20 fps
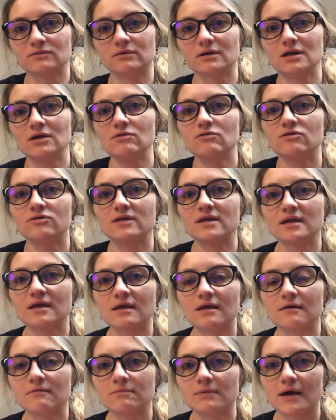What are you
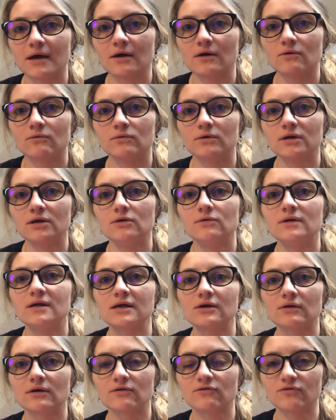thinking about? What are you
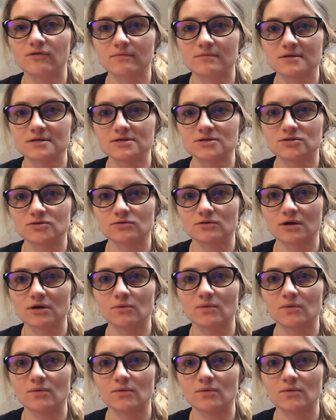hearing from the story?